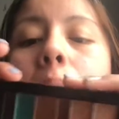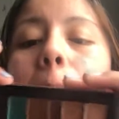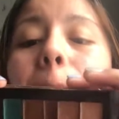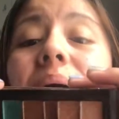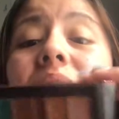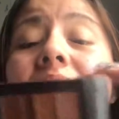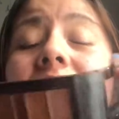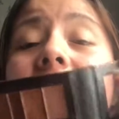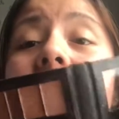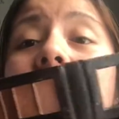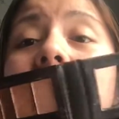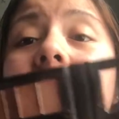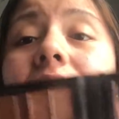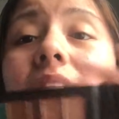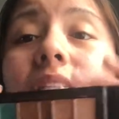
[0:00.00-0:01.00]
but
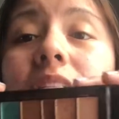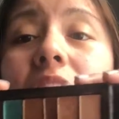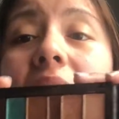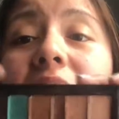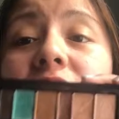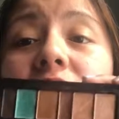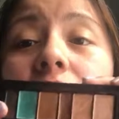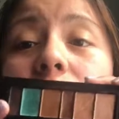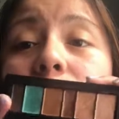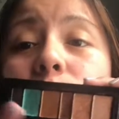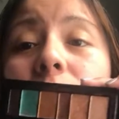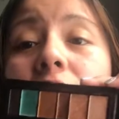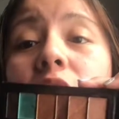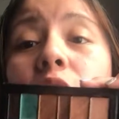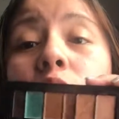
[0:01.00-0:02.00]
these eyeshadows
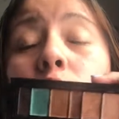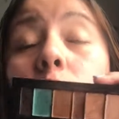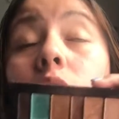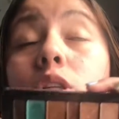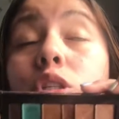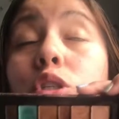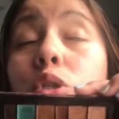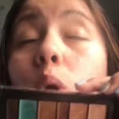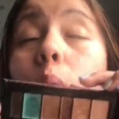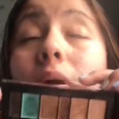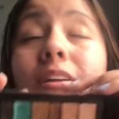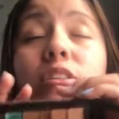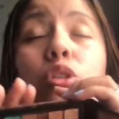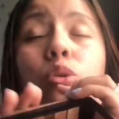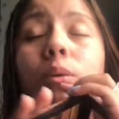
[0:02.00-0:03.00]
right here they are so
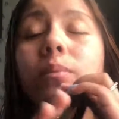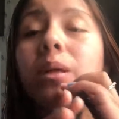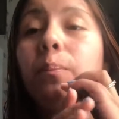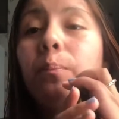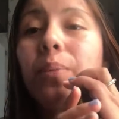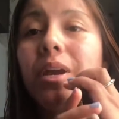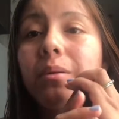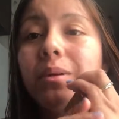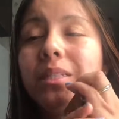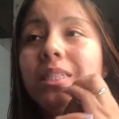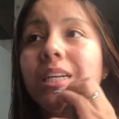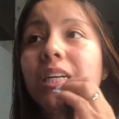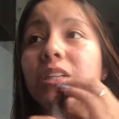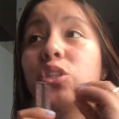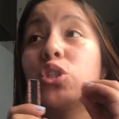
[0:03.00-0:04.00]
extremely
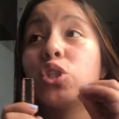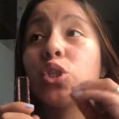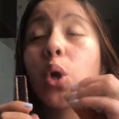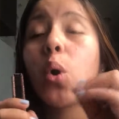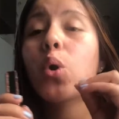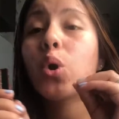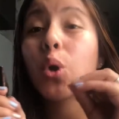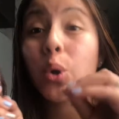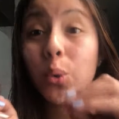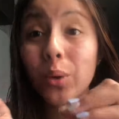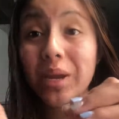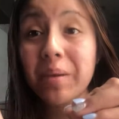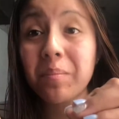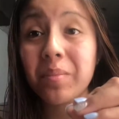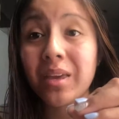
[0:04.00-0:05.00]
pigmented so
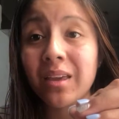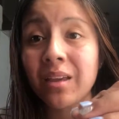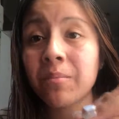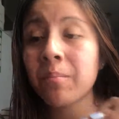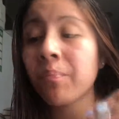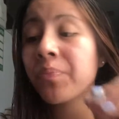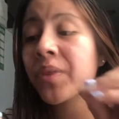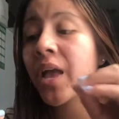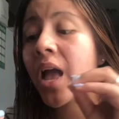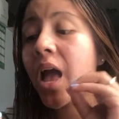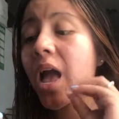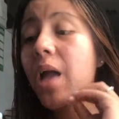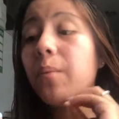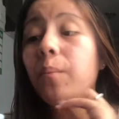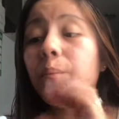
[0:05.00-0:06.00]
creamy
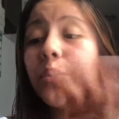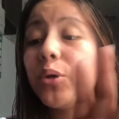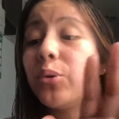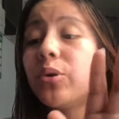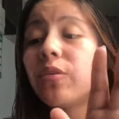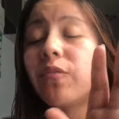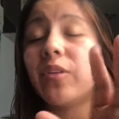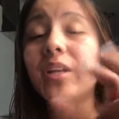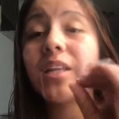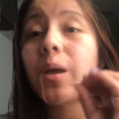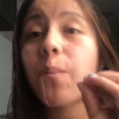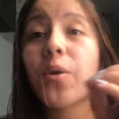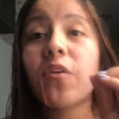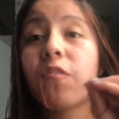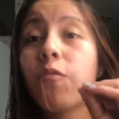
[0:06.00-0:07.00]
and beautifully.
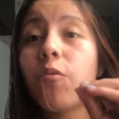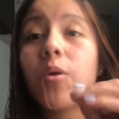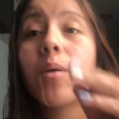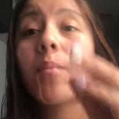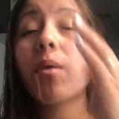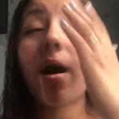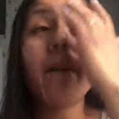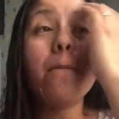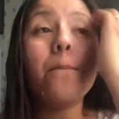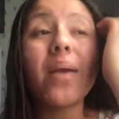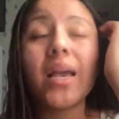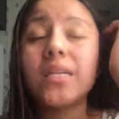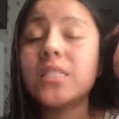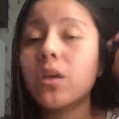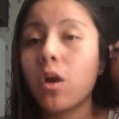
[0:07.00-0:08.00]
They perform
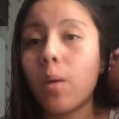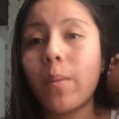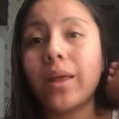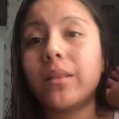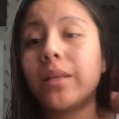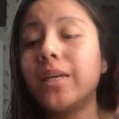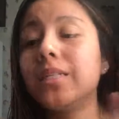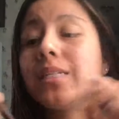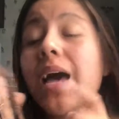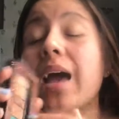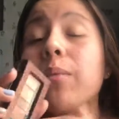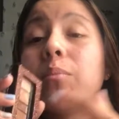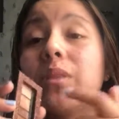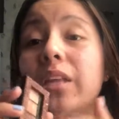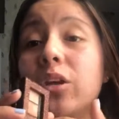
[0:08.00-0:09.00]
amazing on my lids.
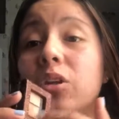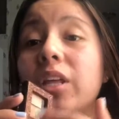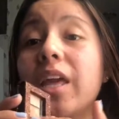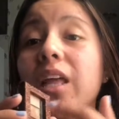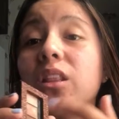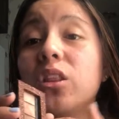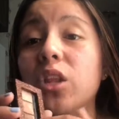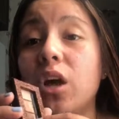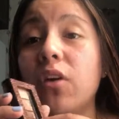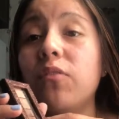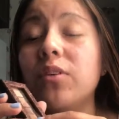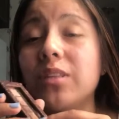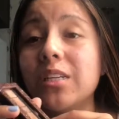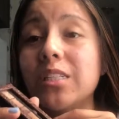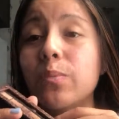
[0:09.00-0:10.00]
I'm literally in love
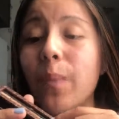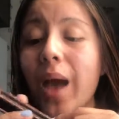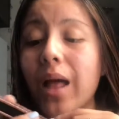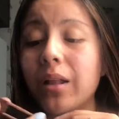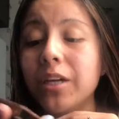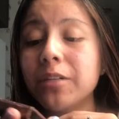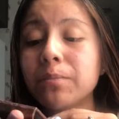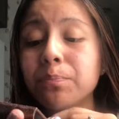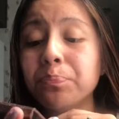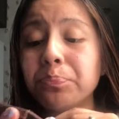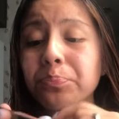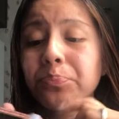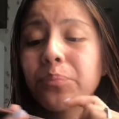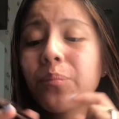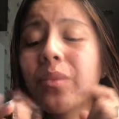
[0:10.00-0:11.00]
with this palette.
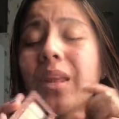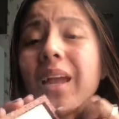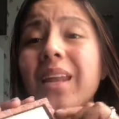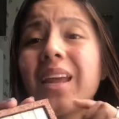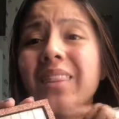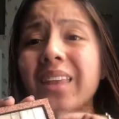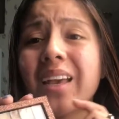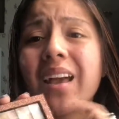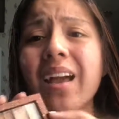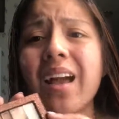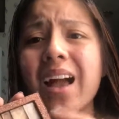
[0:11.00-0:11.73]
And I think I